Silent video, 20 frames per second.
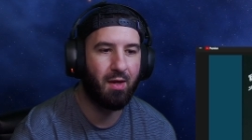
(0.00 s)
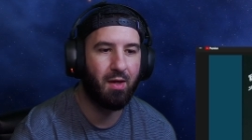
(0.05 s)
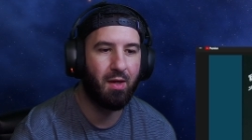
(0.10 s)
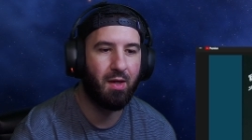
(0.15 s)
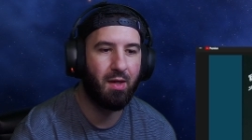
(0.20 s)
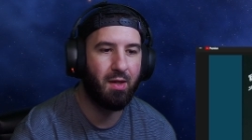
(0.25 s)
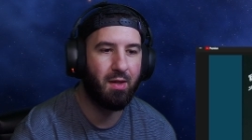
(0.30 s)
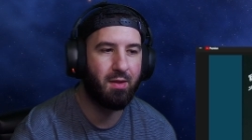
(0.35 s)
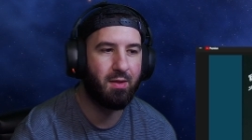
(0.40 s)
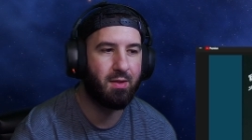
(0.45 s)

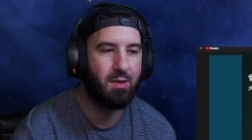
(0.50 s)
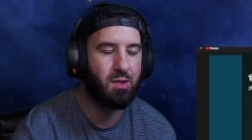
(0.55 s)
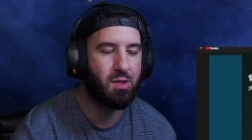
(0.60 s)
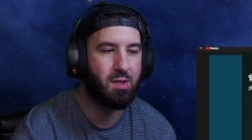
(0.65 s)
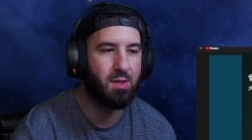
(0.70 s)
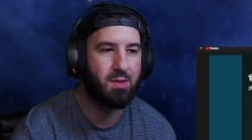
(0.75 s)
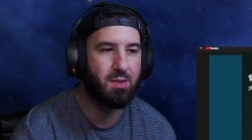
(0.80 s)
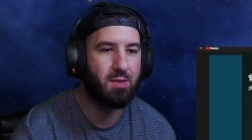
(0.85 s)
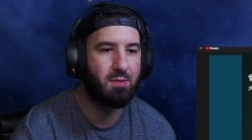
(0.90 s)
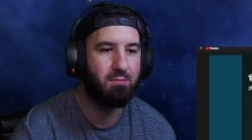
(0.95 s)
It
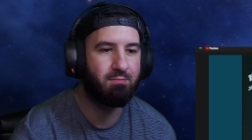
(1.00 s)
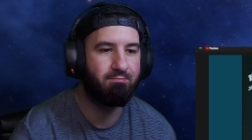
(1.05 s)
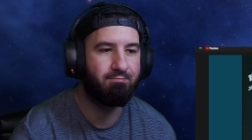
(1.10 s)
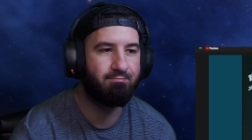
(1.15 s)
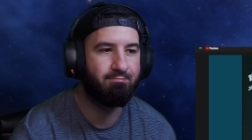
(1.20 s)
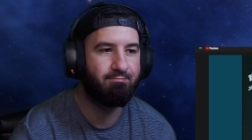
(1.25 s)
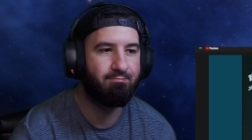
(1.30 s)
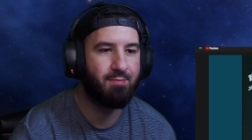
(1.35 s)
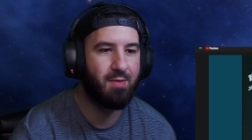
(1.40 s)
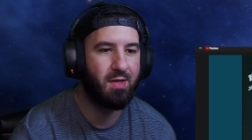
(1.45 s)
just
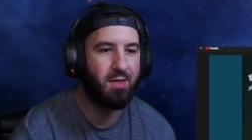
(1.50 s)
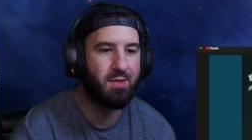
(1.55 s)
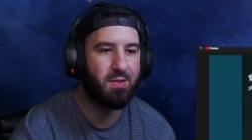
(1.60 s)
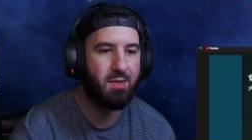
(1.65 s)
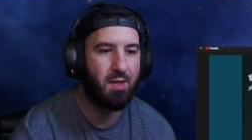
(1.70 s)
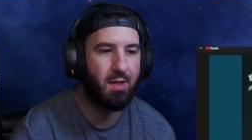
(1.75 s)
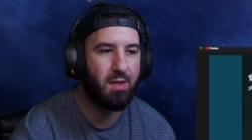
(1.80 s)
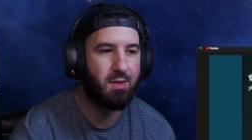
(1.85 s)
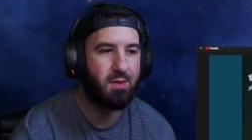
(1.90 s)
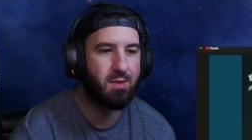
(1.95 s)

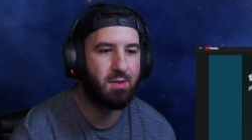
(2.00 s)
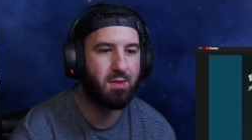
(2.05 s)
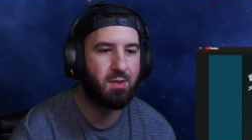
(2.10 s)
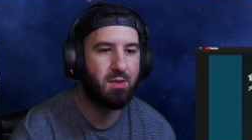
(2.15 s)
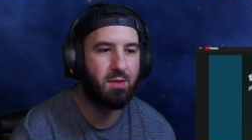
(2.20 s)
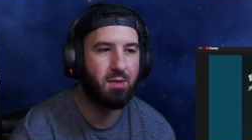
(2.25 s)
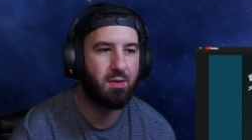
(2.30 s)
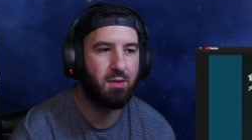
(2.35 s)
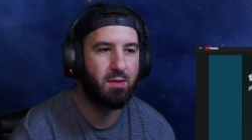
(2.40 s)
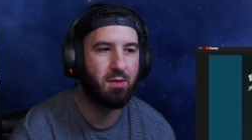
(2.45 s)
incites
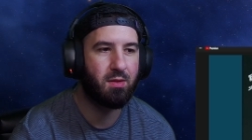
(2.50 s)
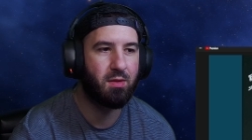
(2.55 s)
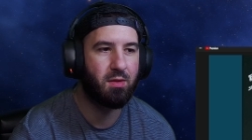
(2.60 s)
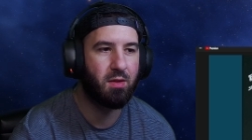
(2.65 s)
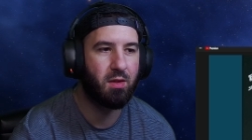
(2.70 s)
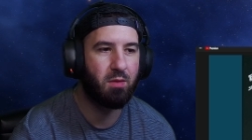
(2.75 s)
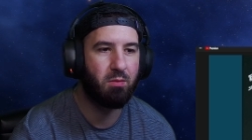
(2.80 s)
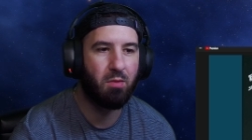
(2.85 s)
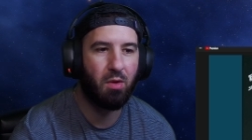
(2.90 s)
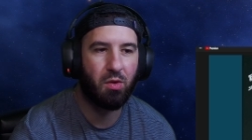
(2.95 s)

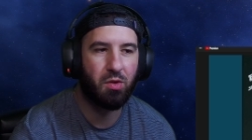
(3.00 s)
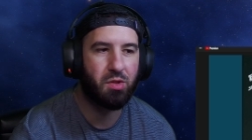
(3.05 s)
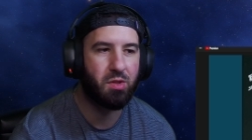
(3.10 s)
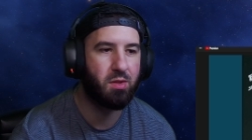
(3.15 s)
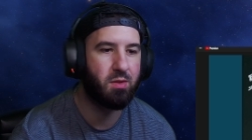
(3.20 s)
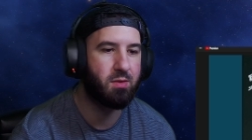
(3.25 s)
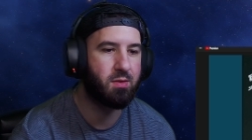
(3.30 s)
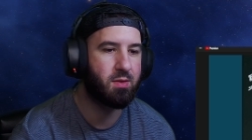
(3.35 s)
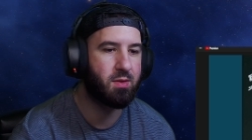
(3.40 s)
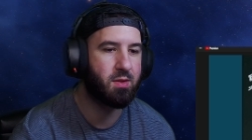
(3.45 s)

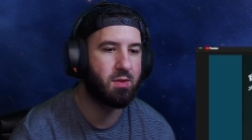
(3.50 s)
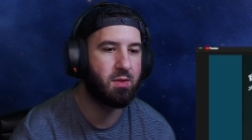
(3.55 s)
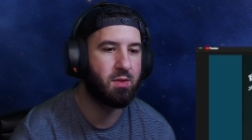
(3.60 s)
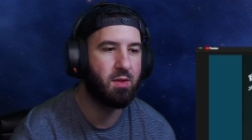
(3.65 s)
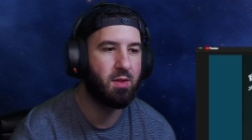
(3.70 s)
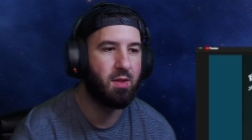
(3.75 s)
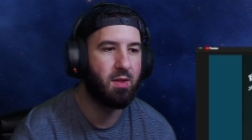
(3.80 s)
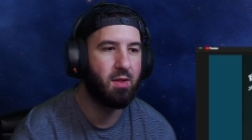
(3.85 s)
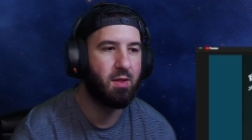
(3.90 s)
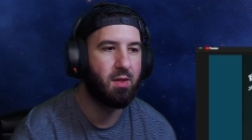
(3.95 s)
emotions
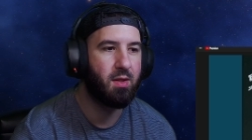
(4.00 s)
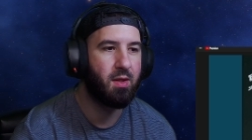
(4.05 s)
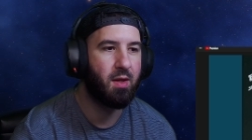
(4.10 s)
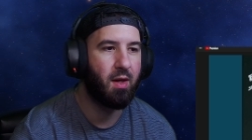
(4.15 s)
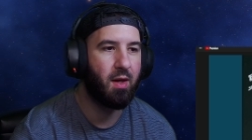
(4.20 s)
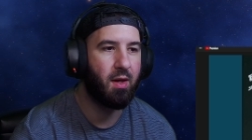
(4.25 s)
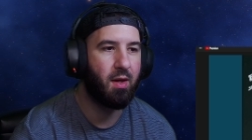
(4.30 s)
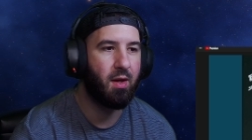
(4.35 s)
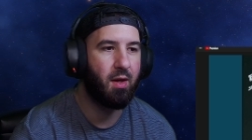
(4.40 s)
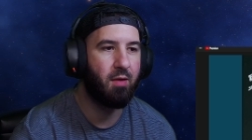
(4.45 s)

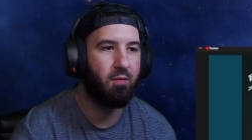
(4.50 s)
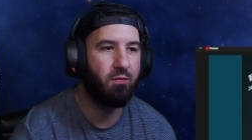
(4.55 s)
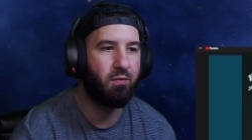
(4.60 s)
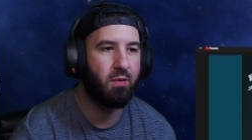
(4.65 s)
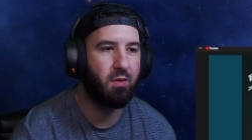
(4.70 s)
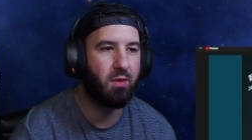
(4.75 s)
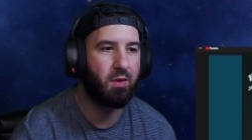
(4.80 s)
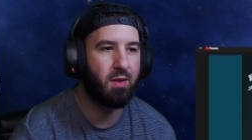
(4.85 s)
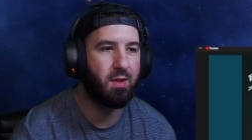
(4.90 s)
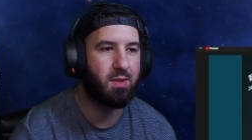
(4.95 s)
and
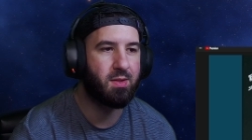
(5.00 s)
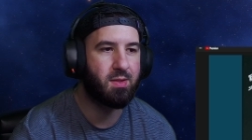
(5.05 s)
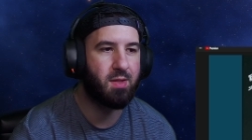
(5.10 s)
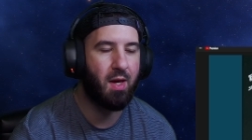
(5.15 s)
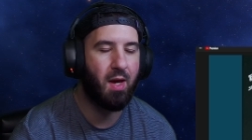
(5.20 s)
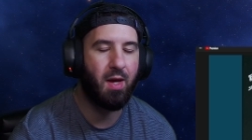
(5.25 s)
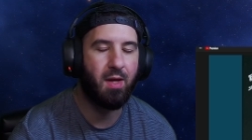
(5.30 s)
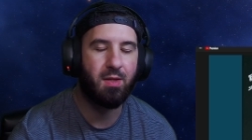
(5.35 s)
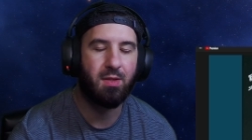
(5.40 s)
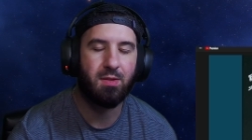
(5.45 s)
feelings
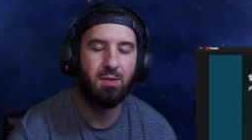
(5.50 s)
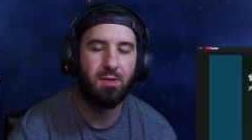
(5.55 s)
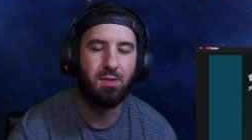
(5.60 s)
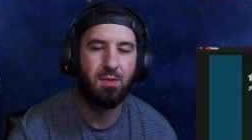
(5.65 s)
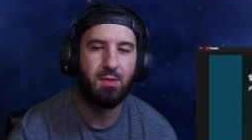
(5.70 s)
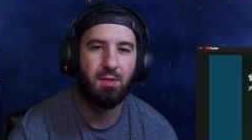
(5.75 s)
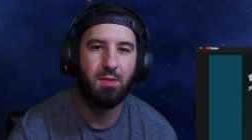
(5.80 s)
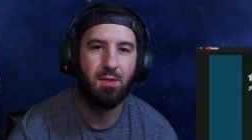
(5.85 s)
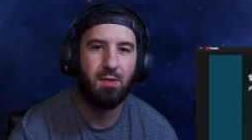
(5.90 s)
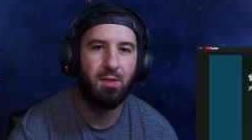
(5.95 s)
that
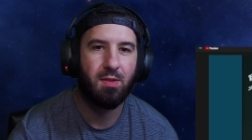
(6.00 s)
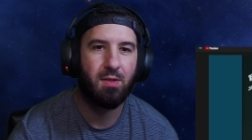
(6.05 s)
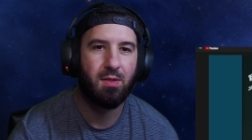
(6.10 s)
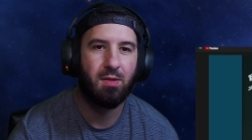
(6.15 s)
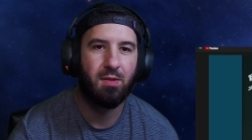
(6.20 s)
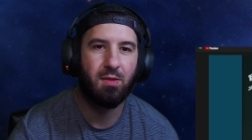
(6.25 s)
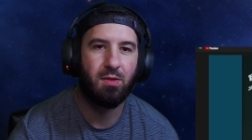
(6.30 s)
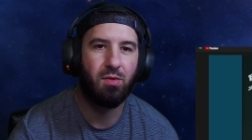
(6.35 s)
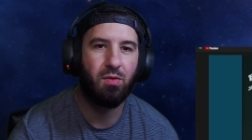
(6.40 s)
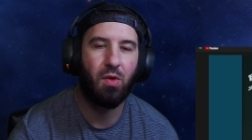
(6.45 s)

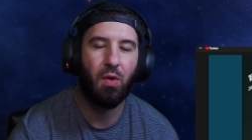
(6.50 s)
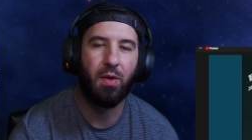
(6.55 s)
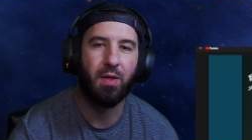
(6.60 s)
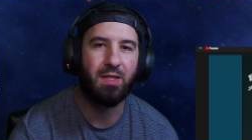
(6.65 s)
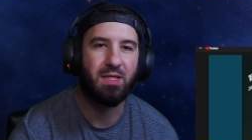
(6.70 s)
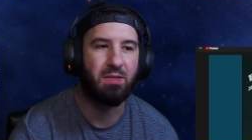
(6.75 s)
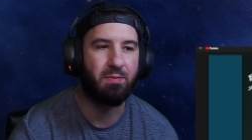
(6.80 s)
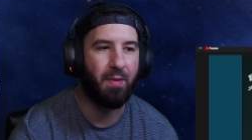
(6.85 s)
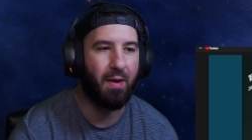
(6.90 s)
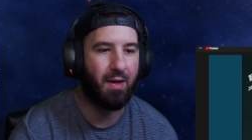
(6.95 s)
you don't
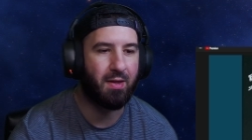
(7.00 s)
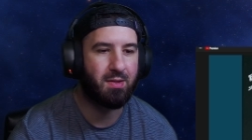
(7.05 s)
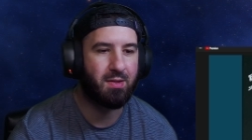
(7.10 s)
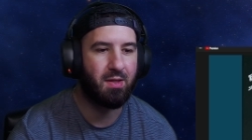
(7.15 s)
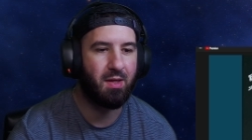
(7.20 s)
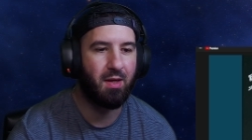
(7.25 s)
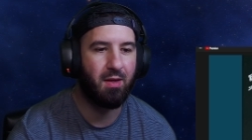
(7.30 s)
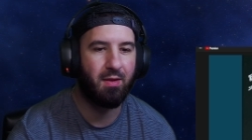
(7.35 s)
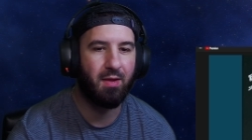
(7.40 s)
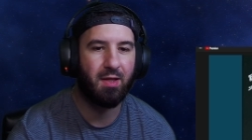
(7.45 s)
expect,
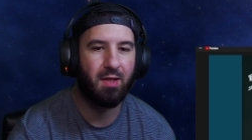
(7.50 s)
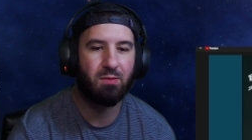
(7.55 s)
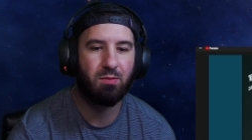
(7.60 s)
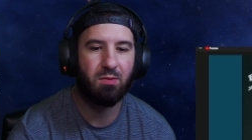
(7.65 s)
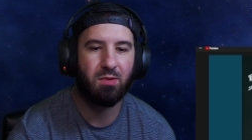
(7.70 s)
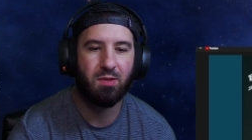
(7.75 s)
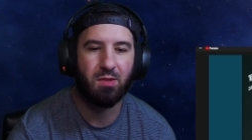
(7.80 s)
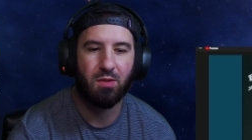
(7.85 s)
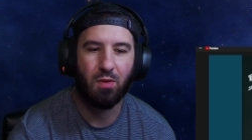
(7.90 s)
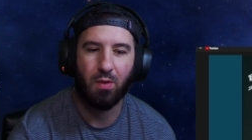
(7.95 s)
and that's
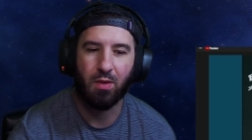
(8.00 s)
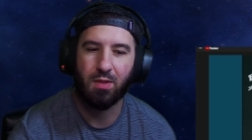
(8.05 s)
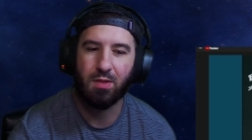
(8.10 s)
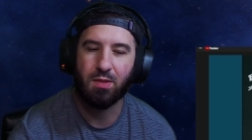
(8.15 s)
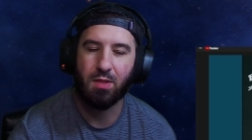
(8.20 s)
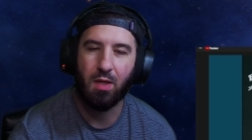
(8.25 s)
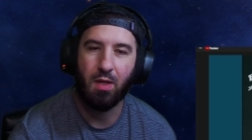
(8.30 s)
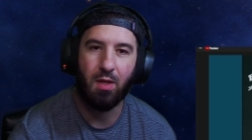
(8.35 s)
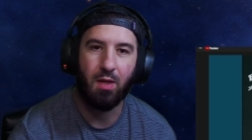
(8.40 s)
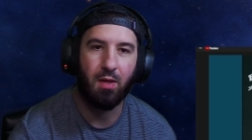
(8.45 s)
what's so
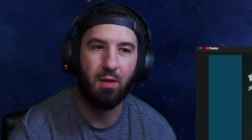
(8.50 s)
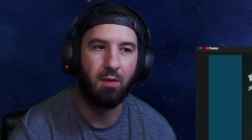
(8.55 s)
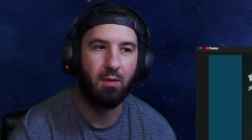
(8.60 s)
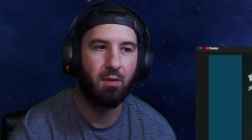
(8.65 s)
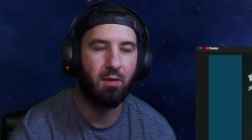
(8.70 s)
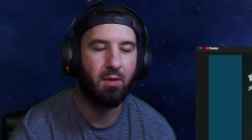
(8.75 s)
exciting